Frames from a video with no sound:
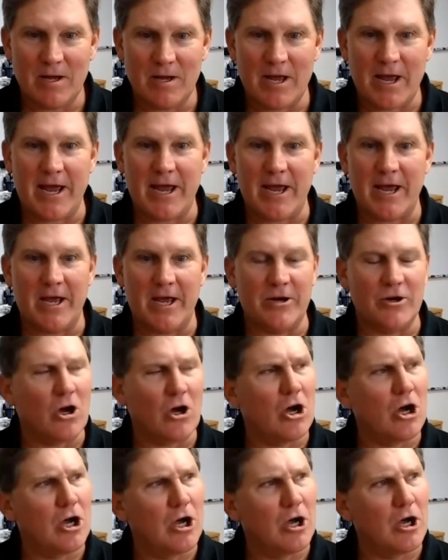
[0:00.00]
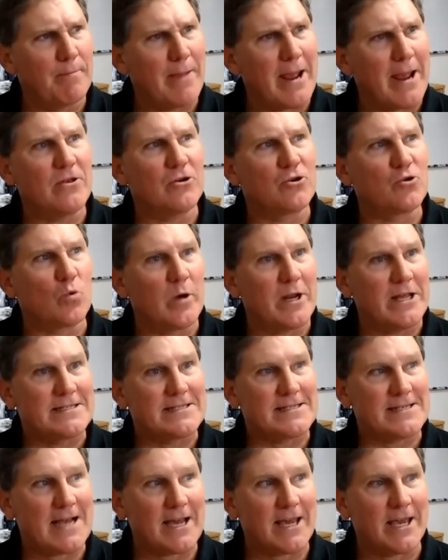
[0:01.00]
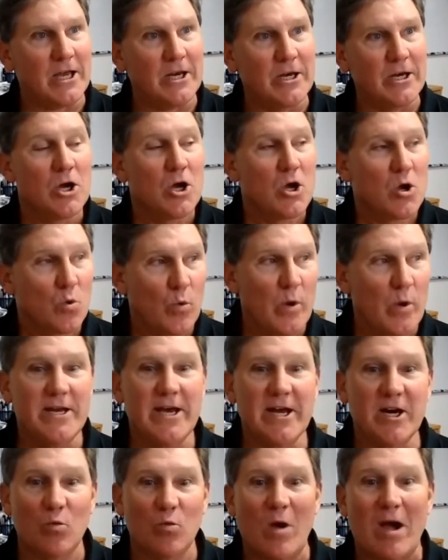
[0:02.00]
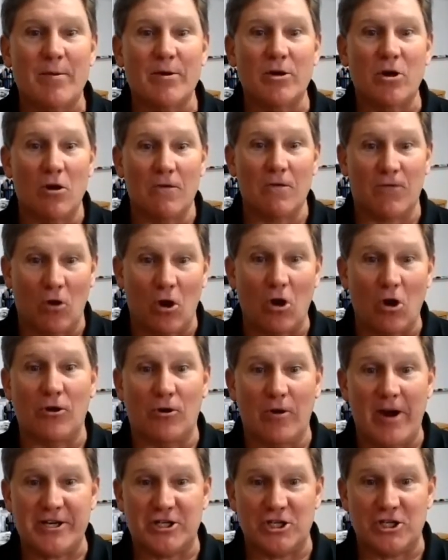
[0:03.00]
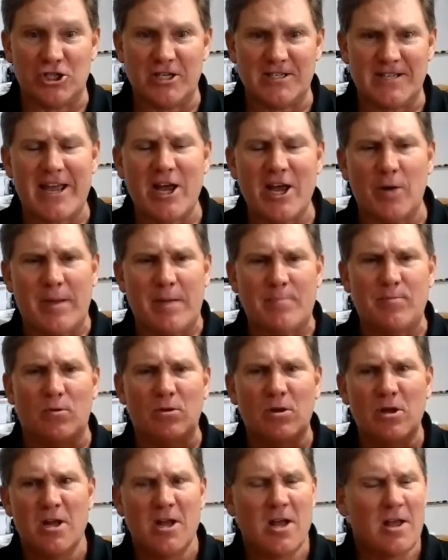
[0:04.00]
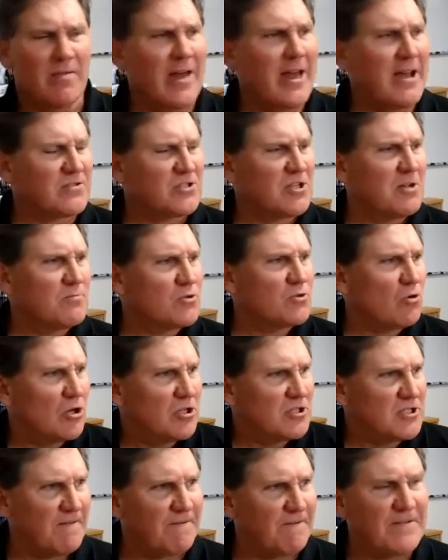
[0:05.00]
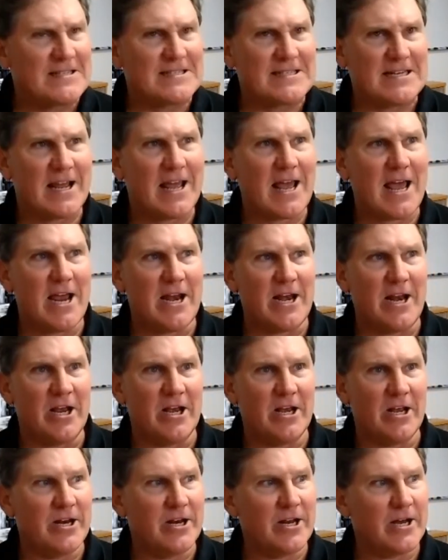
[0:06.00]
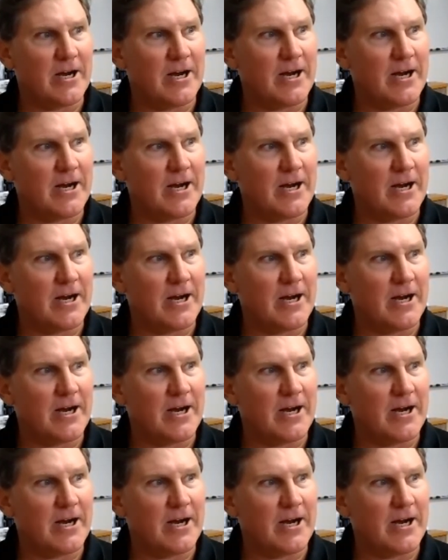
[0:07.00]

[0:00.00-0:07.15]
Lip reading: And on May the 22nd, we did a webinar for all their agencies. They help people. They have some sort of sophisticated